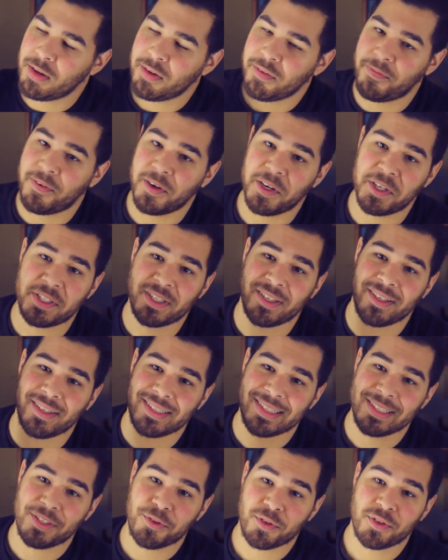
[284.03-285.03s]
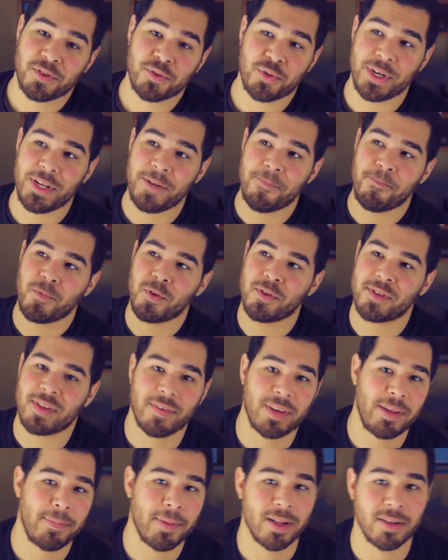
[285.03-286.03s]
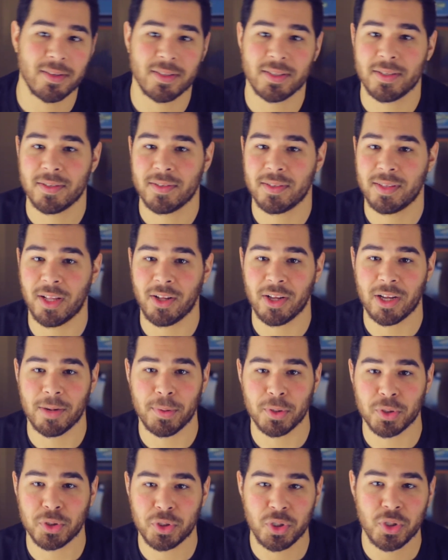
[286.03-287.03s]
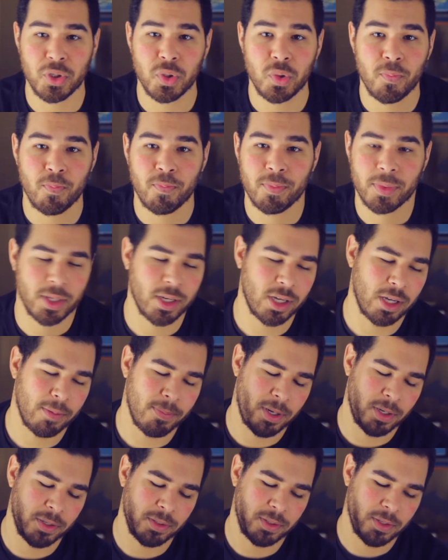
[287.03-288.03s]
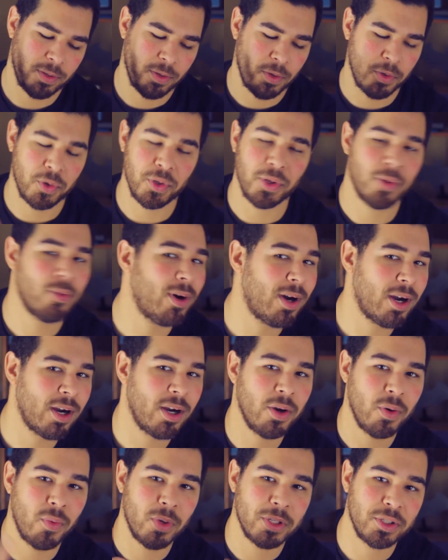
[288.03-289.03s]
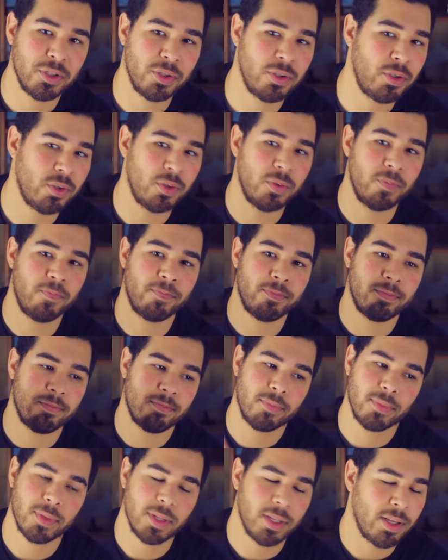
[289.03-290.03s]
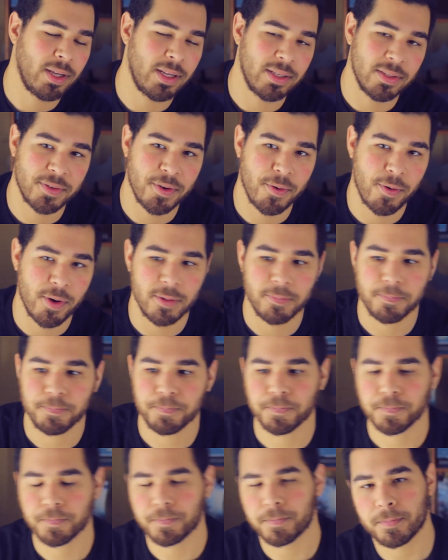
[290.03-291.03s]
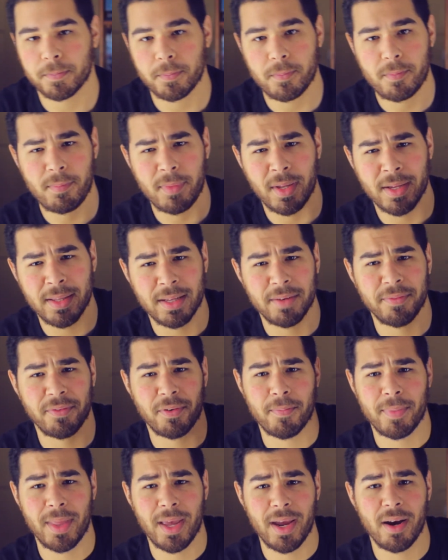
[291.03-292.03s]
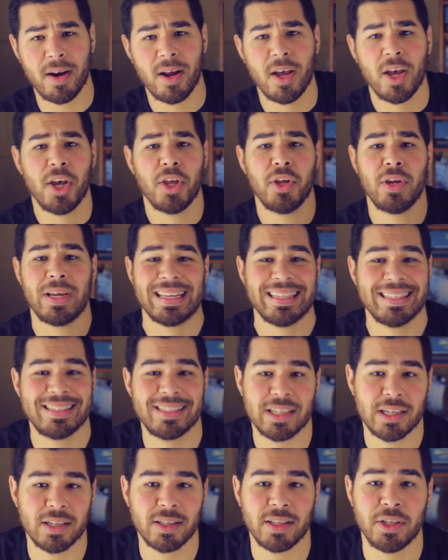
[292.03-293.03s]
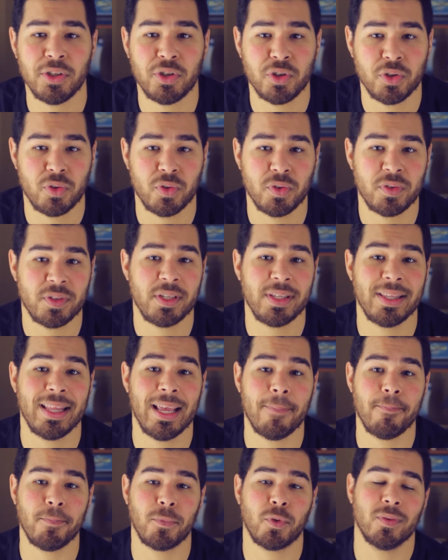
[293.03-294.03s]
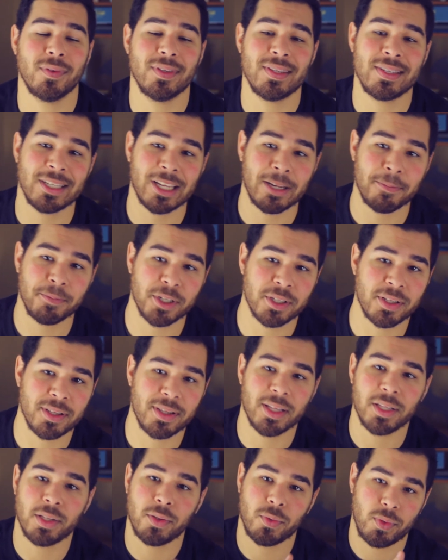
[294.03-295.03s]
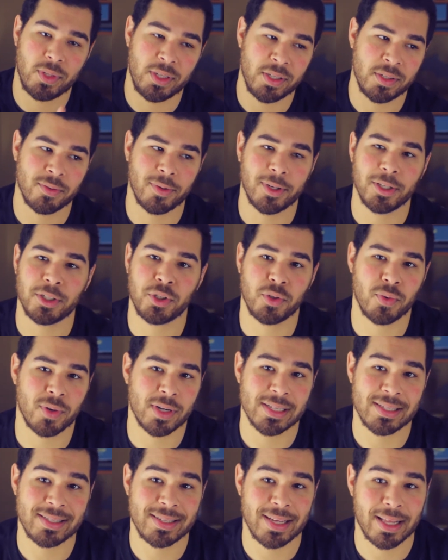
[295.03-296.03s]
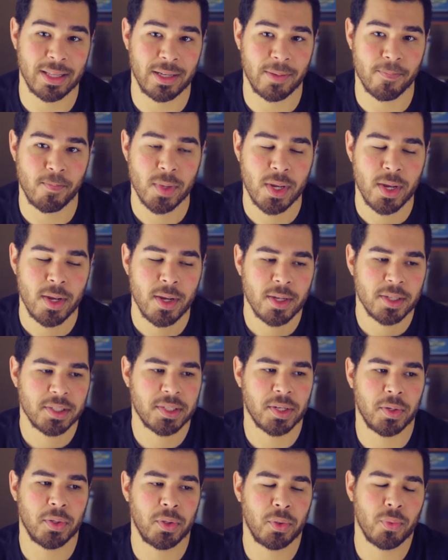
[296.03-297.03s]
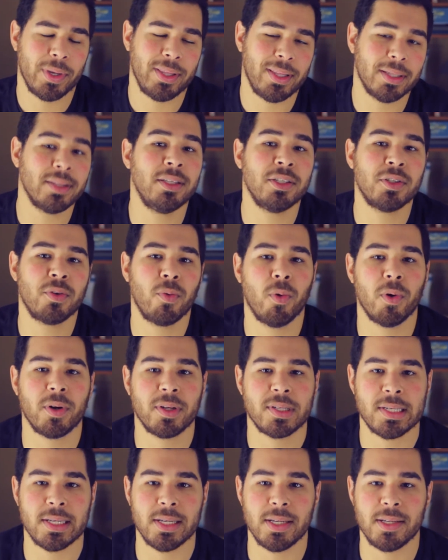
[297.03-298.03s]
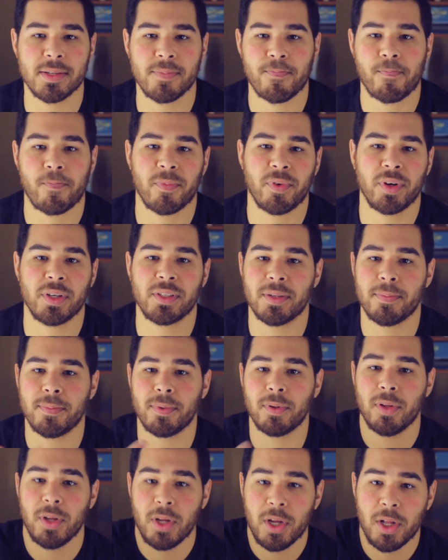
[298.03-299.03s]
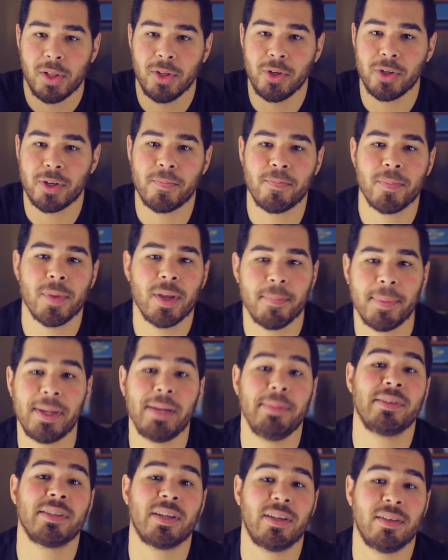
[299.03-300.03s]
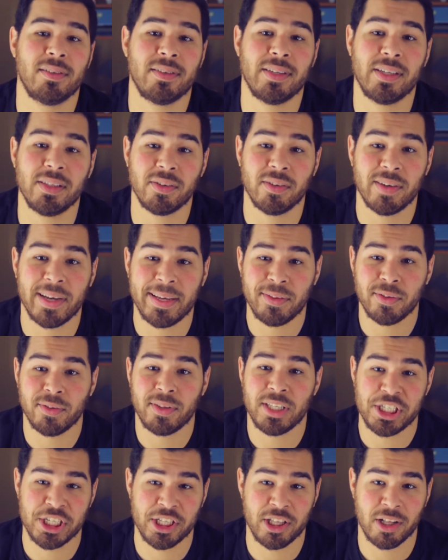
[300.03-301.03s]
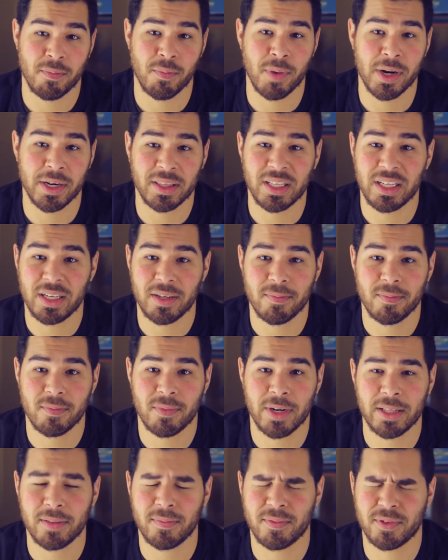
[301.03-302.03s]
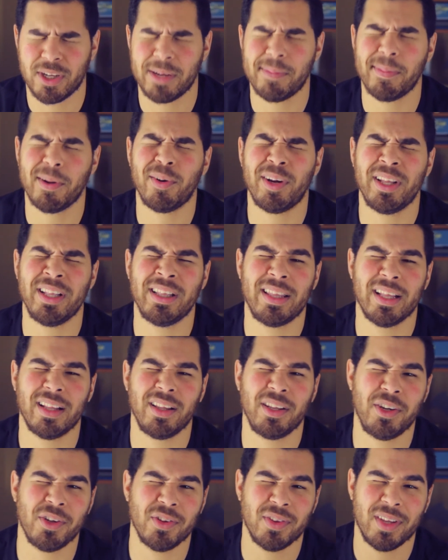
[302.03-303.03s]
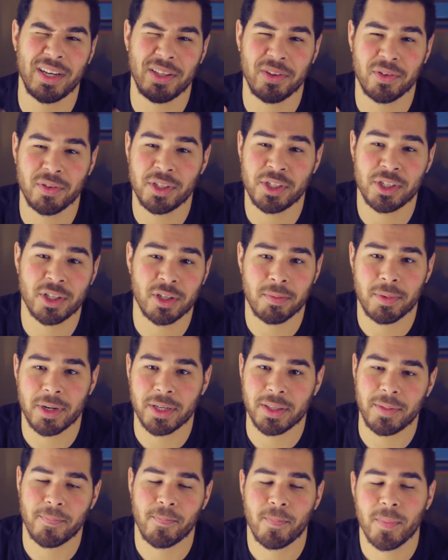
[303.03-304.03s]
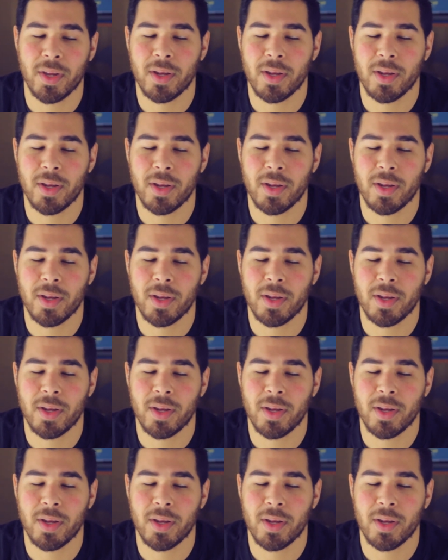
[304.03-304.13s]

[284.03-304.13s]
first 3 to 7 emails, talk about you, talk about who you are, what you do, and so on. And then from there, you can start introducing them to the subject that is what you are selling. So the way that this works is, for example, look, my name is Carlos Arthur, I do digital marketing, right? So I'm already telling you that I do digital marketing.